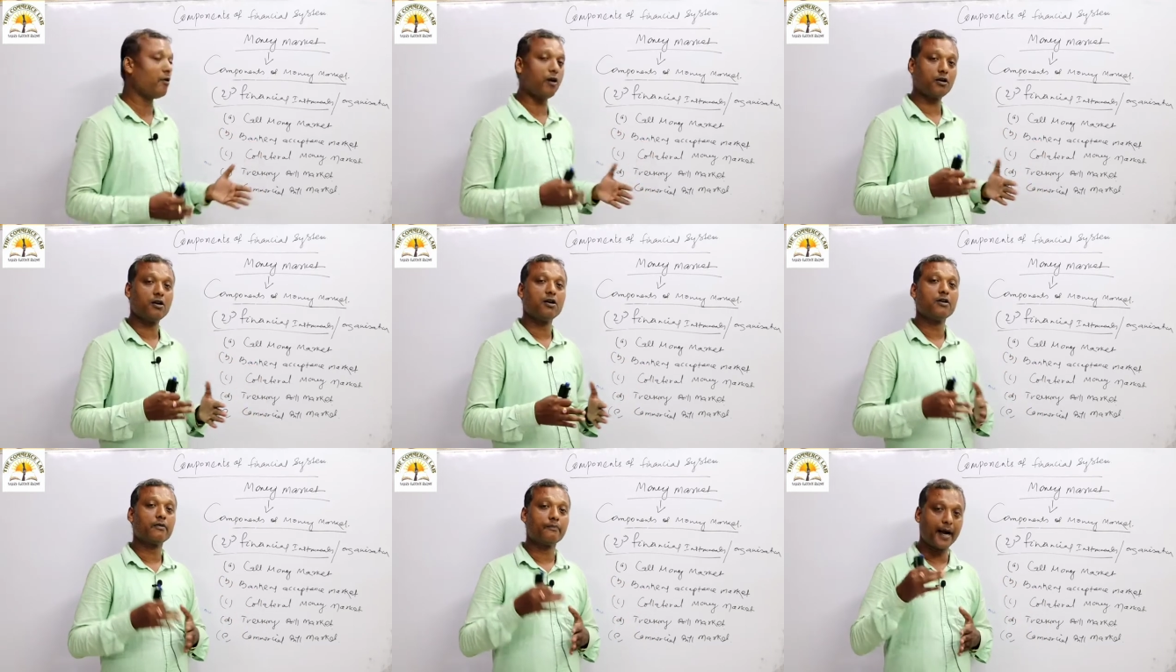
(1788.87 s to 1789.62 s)

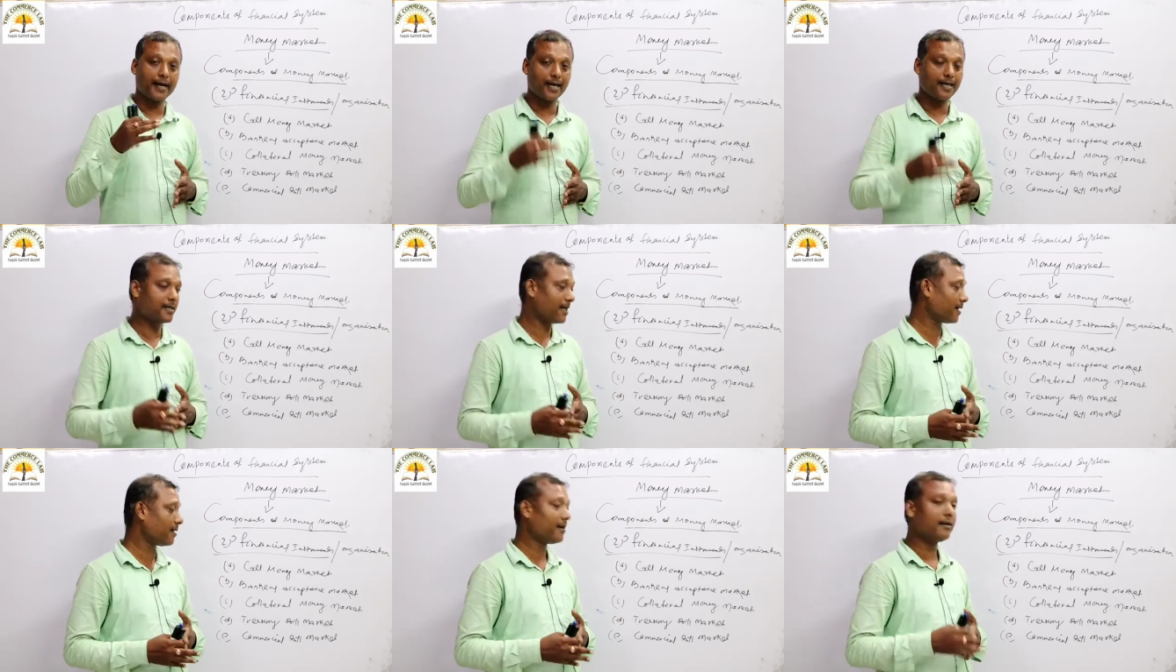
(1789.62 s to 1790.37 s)
for
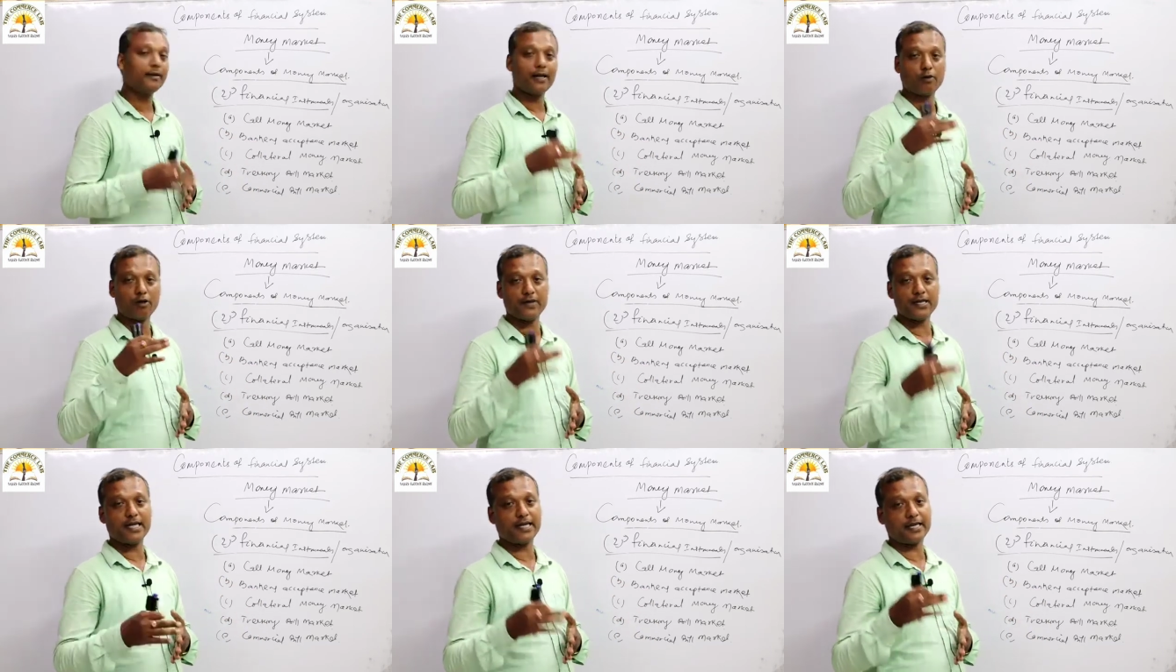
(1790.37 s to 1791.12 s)
financing the
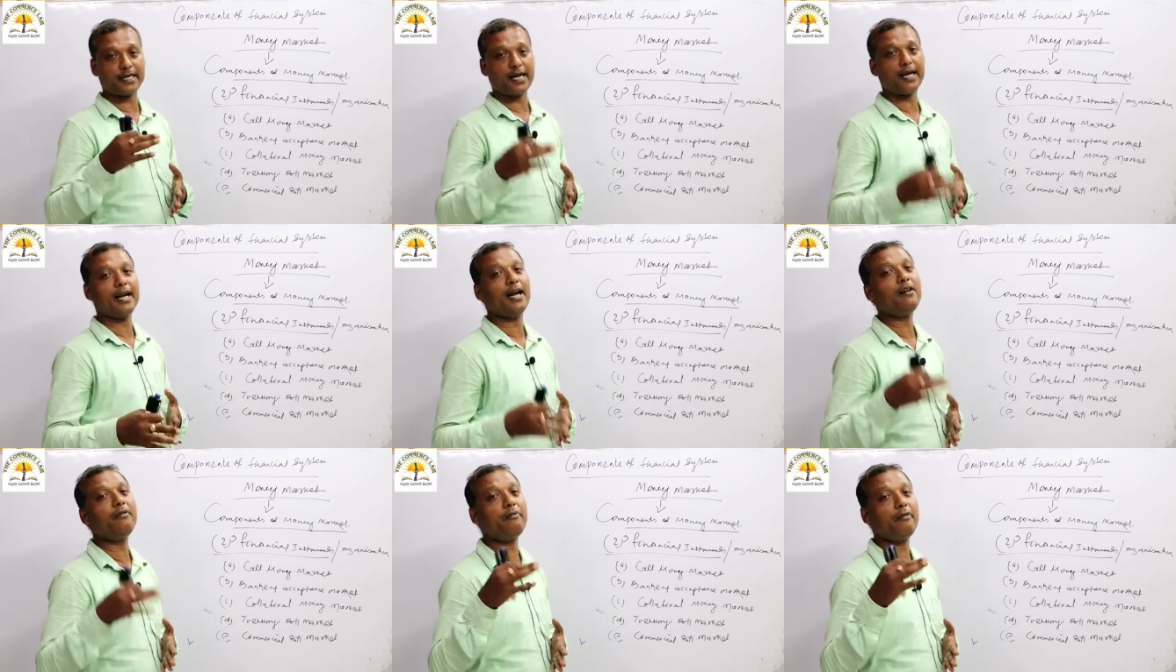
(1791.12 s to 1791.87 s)
domestic trade
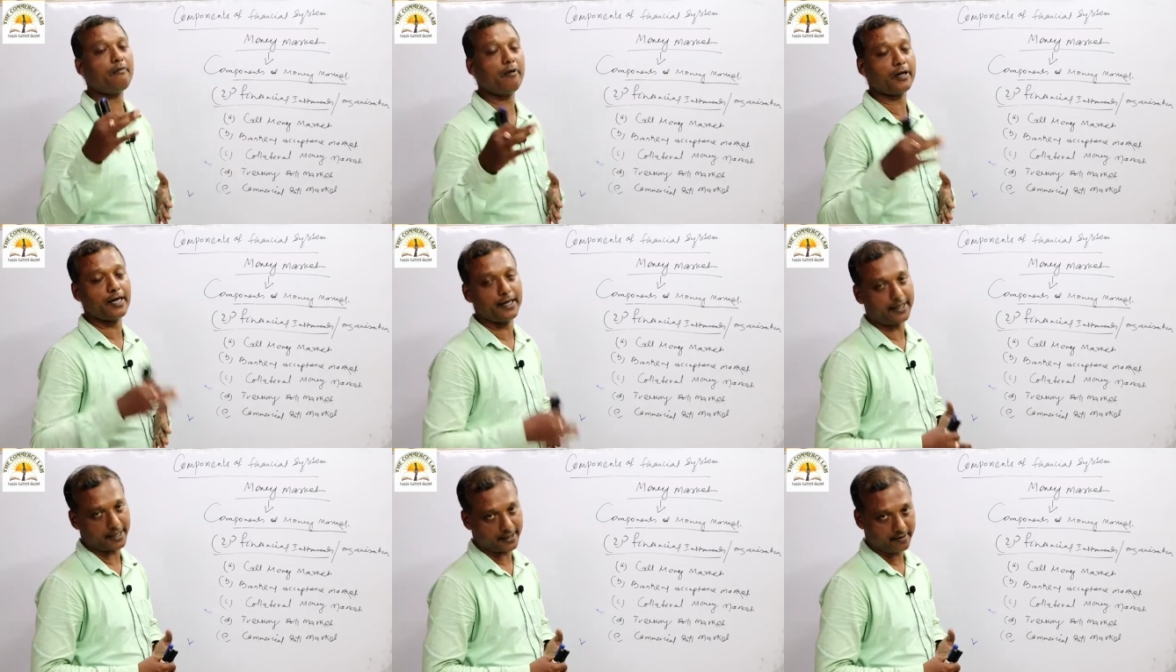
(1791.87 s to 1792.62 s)
and
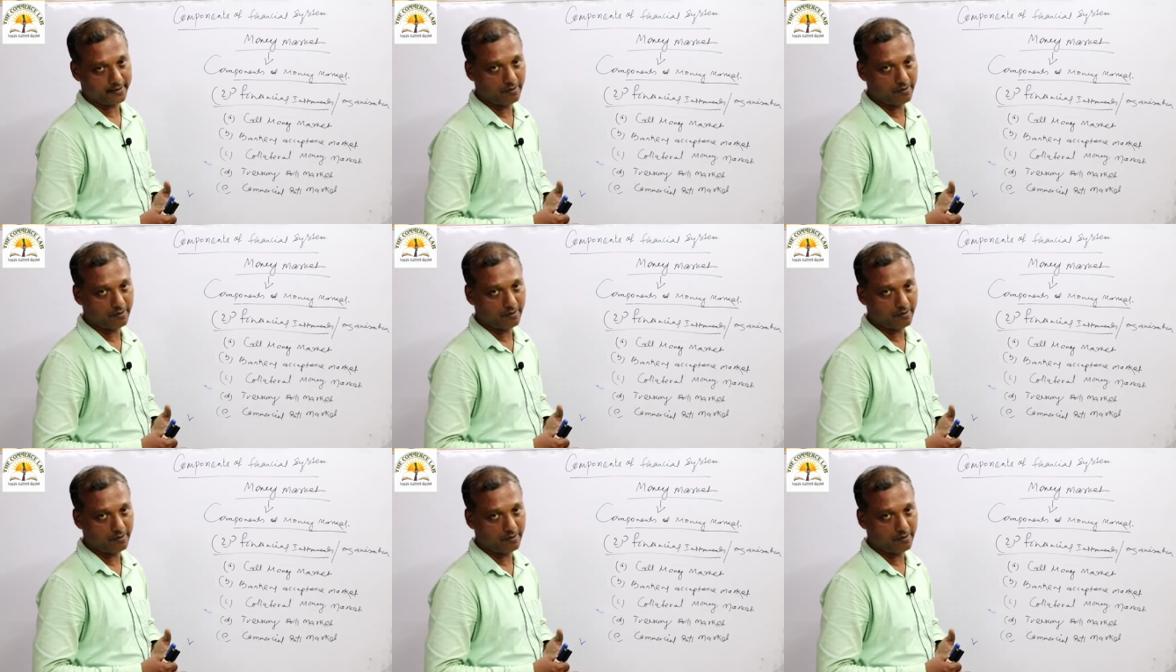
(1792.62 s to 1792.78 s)
foreign trade.